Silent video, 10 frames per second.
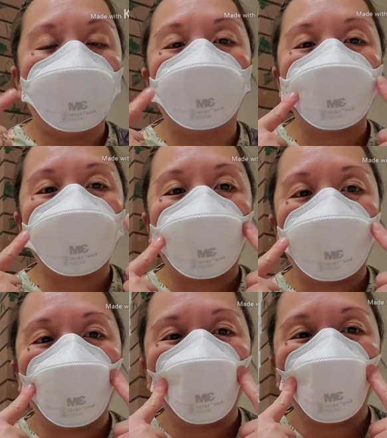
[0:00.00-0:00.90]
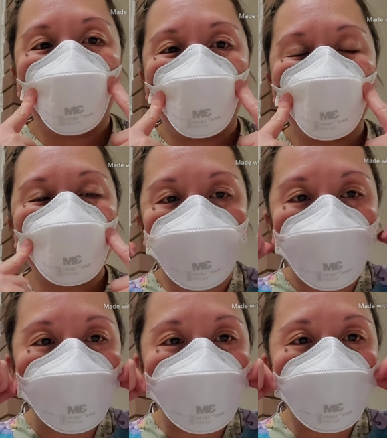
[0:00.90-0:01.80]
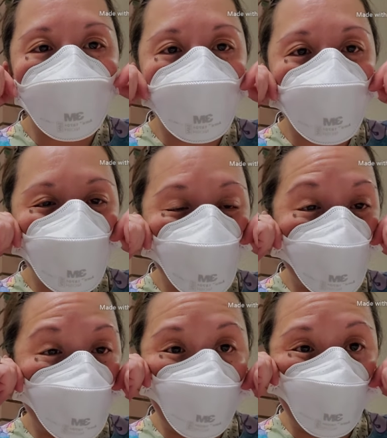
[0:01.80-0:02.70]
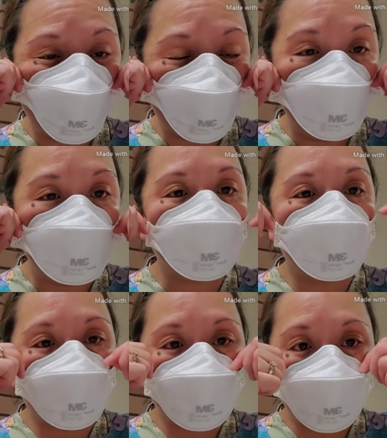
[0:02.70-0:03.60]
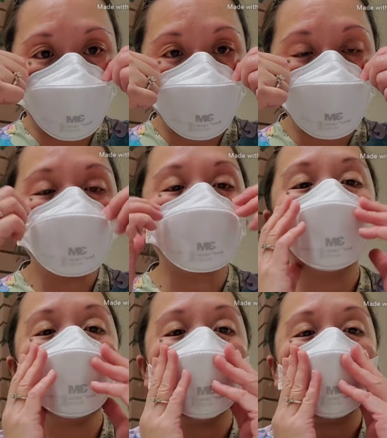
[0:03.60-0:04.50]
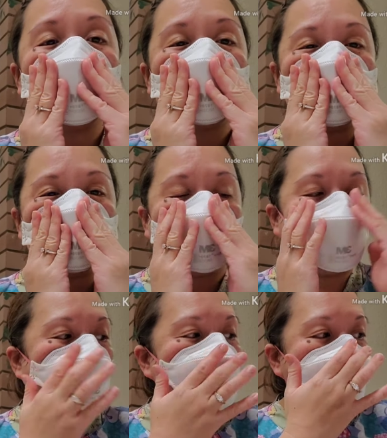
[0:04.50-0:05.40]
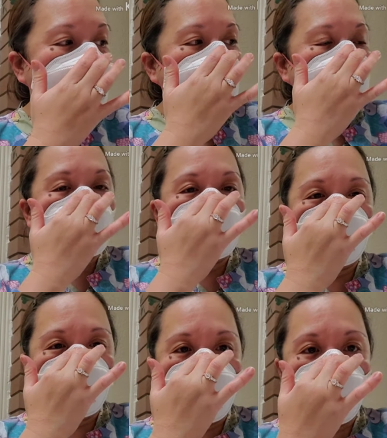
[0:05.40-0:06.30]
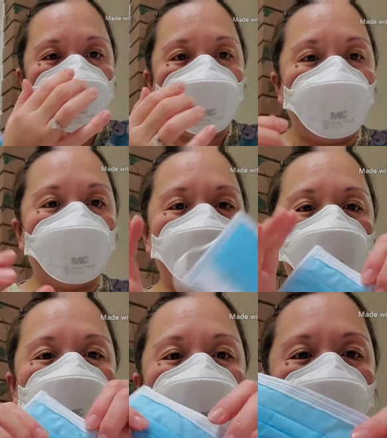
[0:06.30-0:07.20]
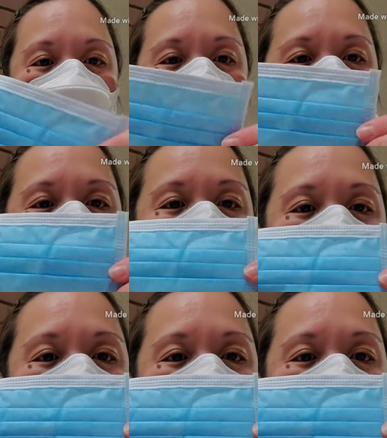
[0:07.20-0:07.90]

this kind of mask is more secure the N95 than this one here